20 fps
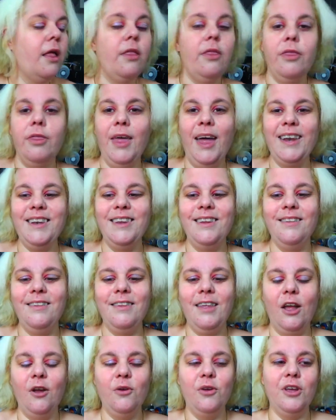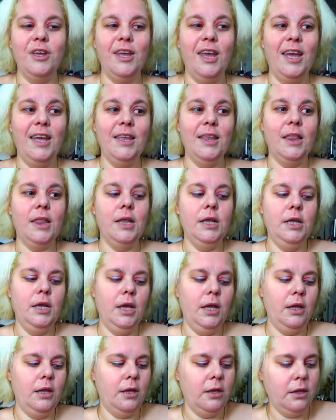That didn't sound good, guys.
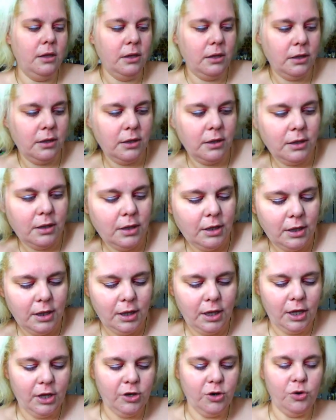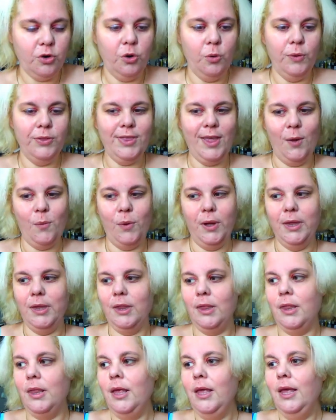I don't know what that
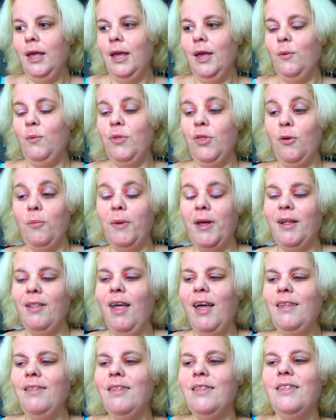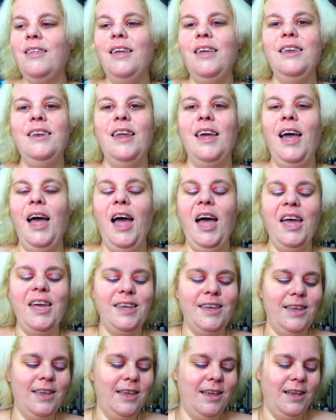was. And without my glasses on,
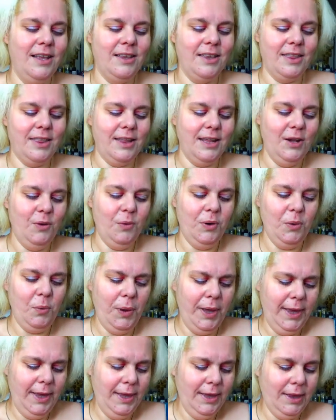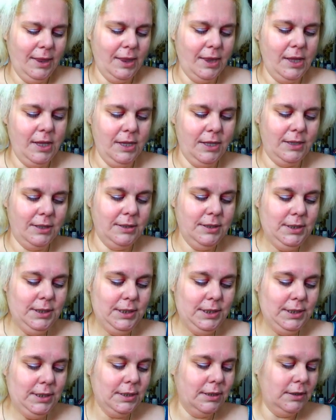I can't see what it was.
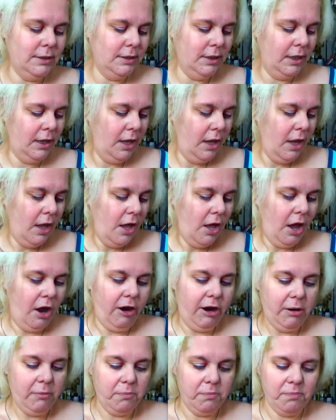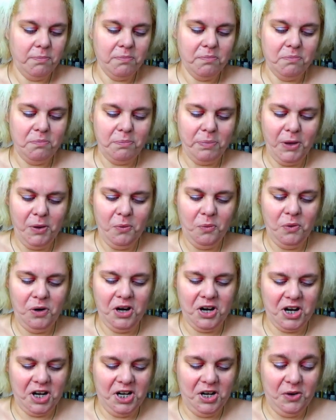Alright, but
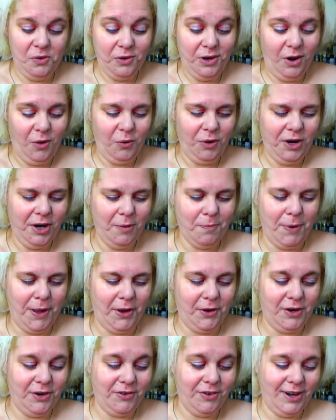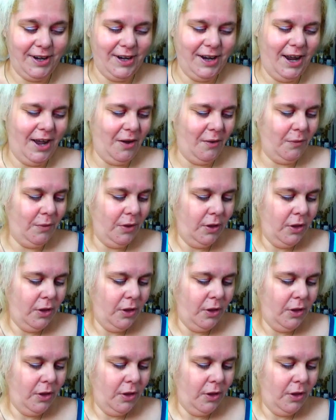we're going to not worry about it right now.